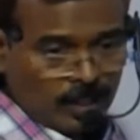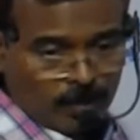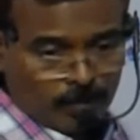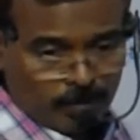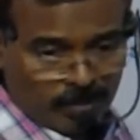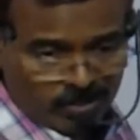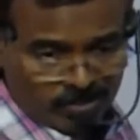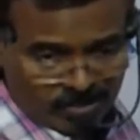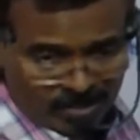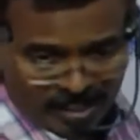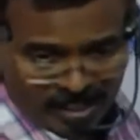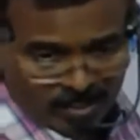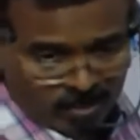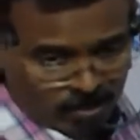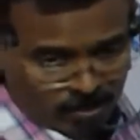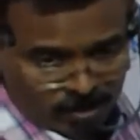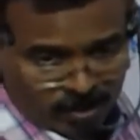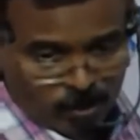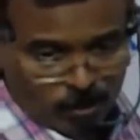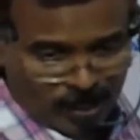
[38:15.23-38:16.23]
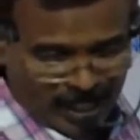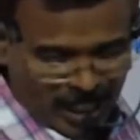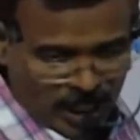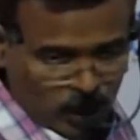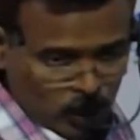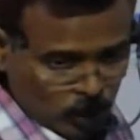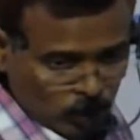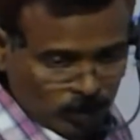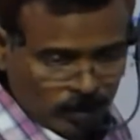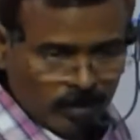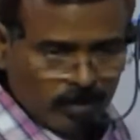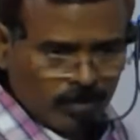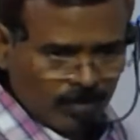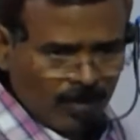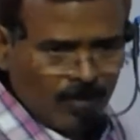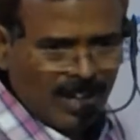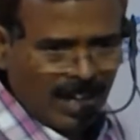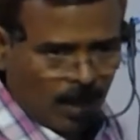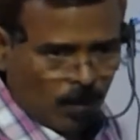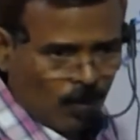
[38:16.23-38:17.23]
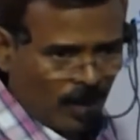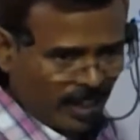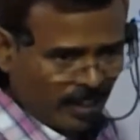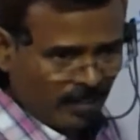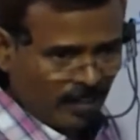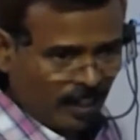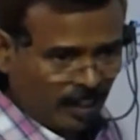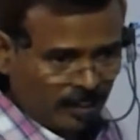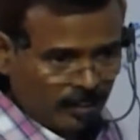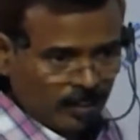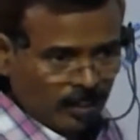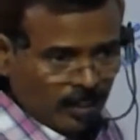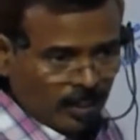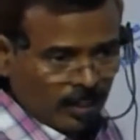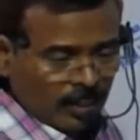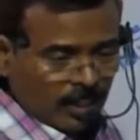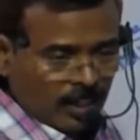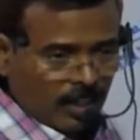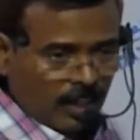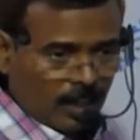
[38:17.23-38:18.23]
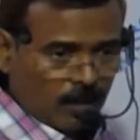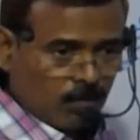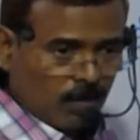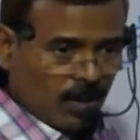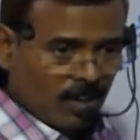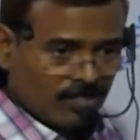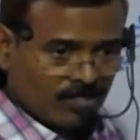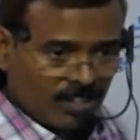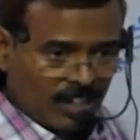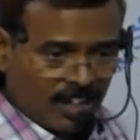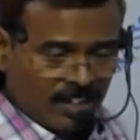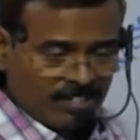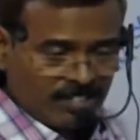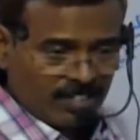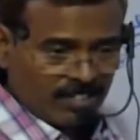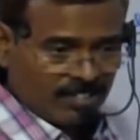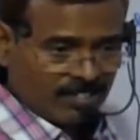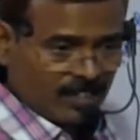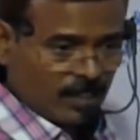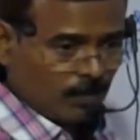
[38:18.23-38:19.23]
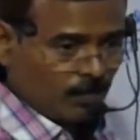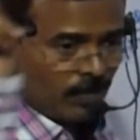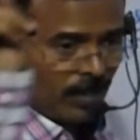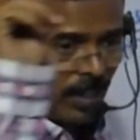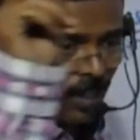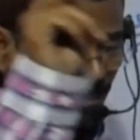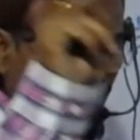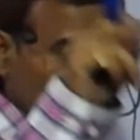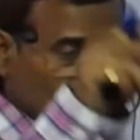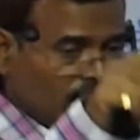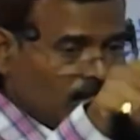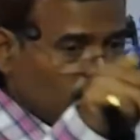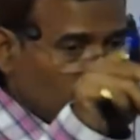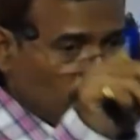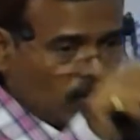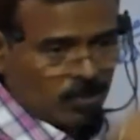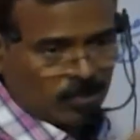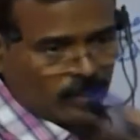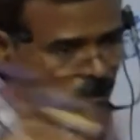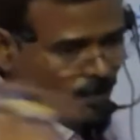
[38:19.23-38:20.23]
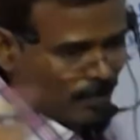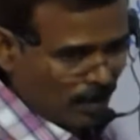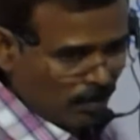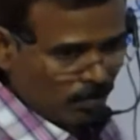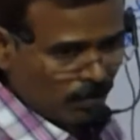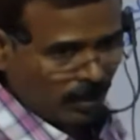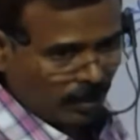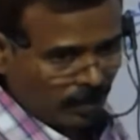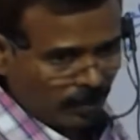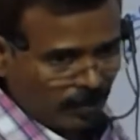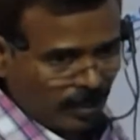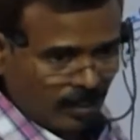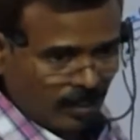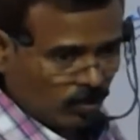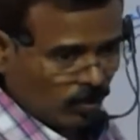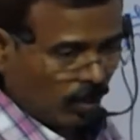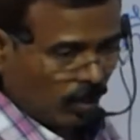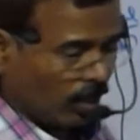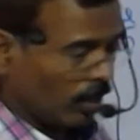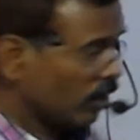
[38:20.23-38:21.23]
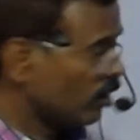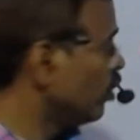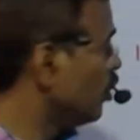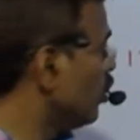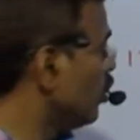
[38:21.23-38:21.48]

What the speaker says: Mistakes you can do. You will avoid that. Carboxylation step enzyme you want to remember. That's one.